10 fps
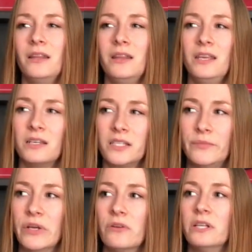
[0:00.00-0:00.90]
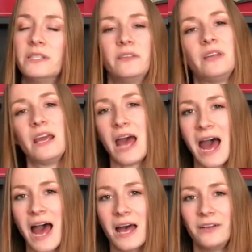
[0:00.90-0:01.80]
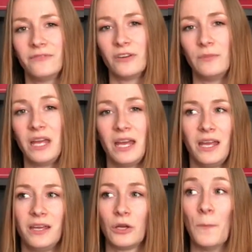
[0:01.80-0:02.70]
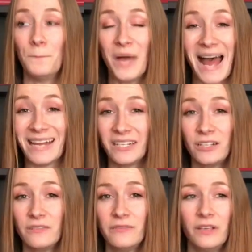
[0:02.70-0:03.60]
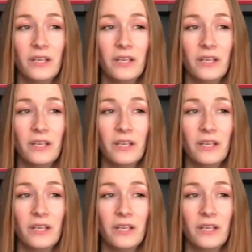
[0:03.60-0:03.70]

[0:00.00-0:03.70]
the experience that they had from a competitive